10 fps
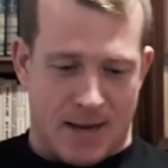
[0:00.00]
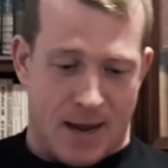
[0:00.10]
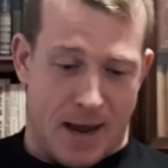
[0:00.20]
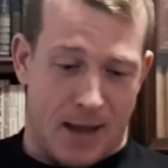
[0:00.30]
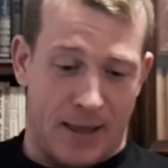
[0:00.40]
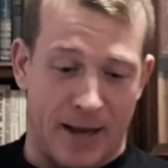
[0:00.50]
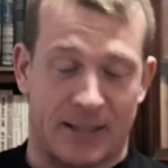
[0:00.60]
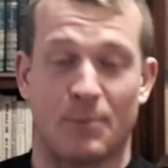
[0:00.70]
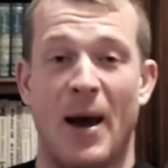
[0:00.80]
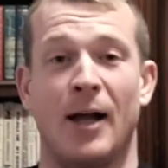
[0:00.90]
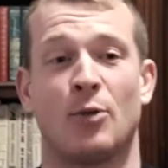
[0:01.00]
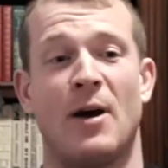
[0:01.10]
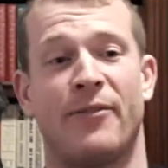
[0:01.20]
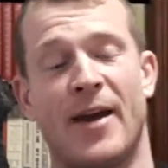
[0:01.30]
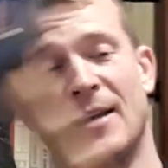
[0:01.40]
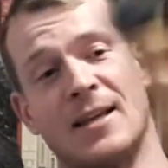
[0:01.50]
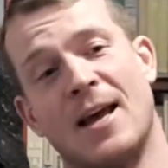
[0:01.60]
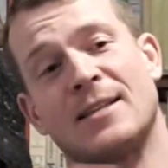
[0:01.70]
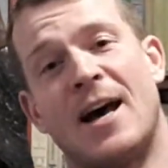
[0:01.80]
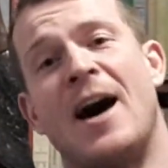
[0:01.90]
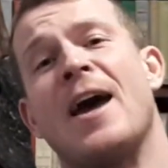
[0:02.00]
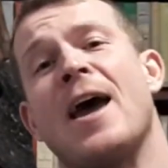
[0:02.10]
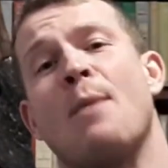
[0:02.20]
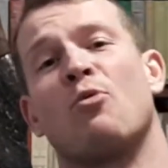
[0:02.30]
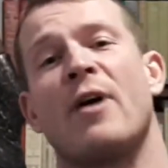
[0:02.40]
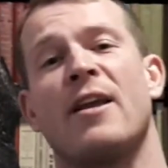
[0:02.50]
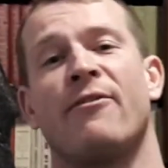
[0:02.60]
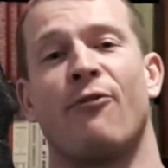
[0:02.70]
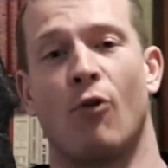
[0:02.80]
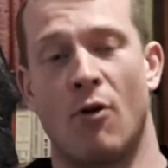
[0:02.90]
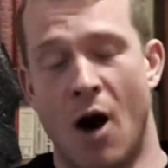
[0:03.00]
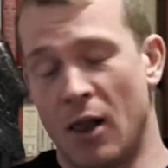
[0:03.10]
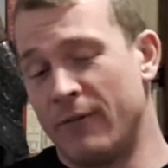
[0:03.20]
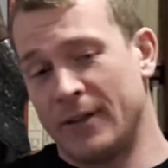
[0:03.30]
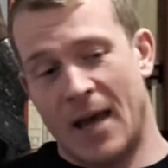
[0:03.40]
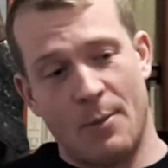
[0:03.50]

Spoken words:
a light smile to my face, as I am ready for all of it.